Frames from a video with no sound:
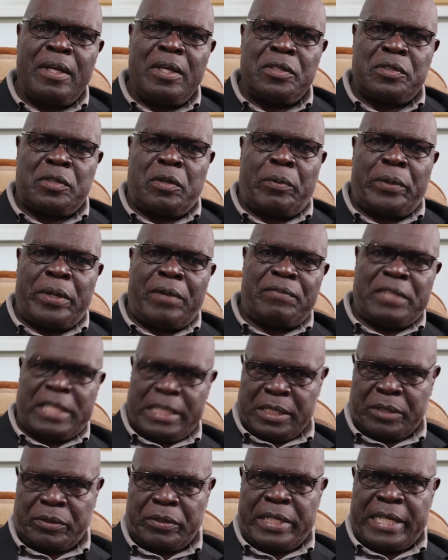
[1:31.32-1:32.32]
So we have
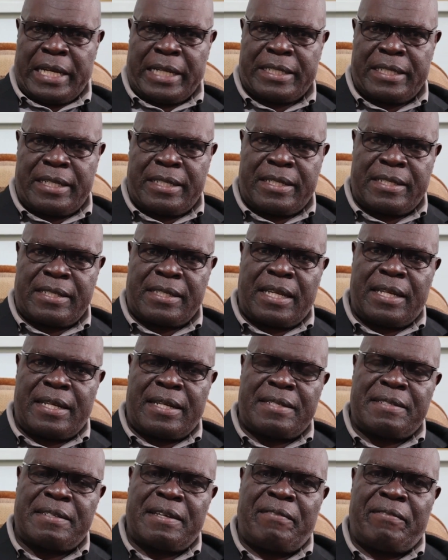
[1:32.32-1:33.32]
just conducted a
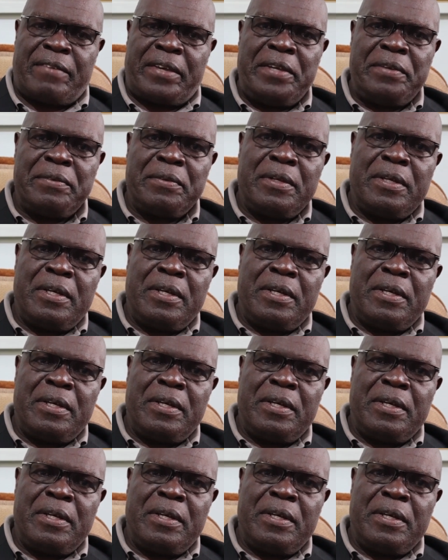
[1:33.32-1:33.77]
salary survey